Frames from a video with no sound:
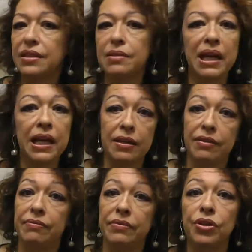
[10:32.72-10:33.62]
that's about
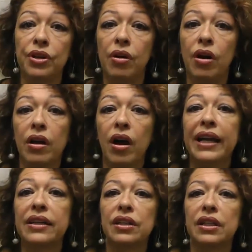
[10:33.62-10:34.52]
it. You know,
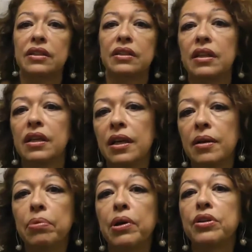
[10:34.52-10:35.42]
I actually
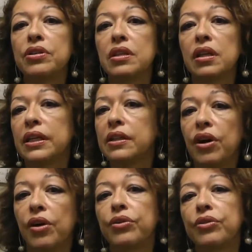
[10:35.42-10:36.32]

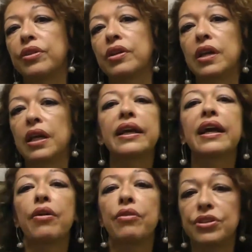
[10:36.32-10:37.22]
personally don't
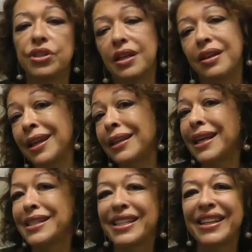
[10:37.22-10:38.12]
encourage
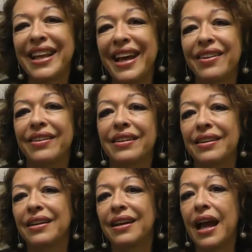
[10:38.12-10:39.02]
anything less than that.
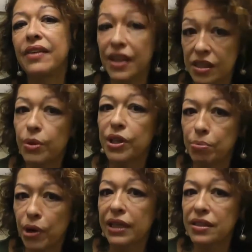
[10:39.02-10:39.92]
And that's
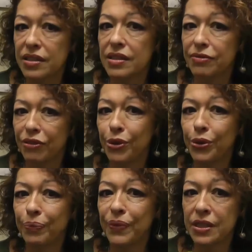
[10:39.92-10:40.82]
what your practice is
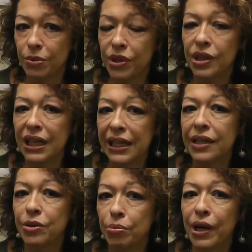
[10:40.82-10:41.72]
for. That's what your
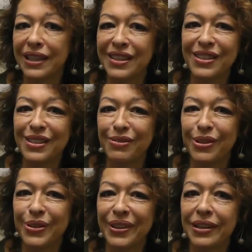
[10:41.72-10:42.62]
clinical practice
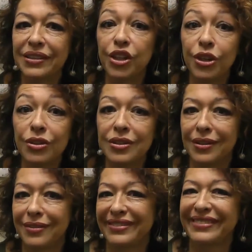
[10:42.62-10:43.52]
is for, to
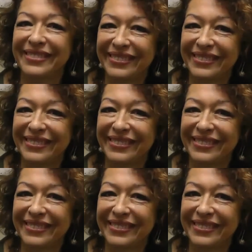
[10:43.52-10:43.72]
use it.